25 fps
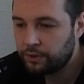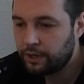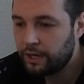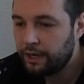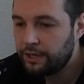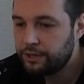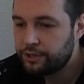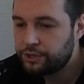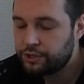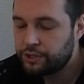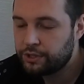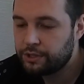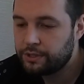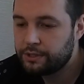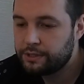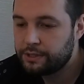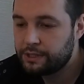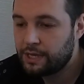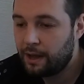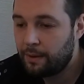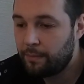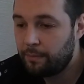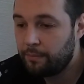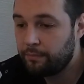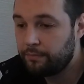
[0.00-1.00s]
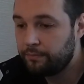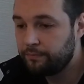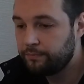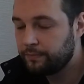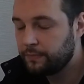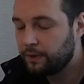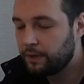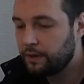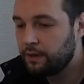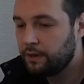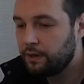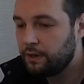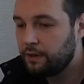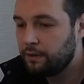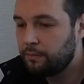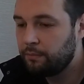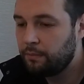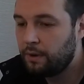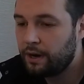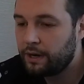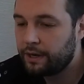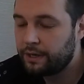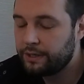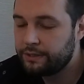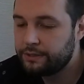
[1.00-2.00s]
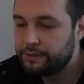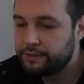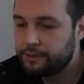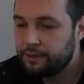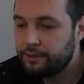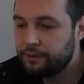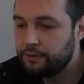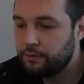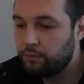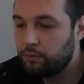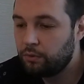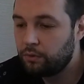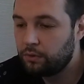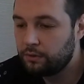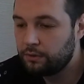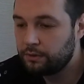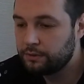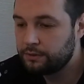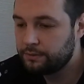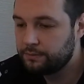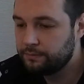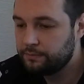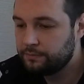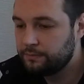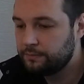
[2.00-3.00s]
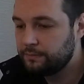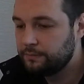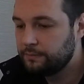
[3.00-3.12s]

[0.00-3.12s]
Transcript: catch some market in the world.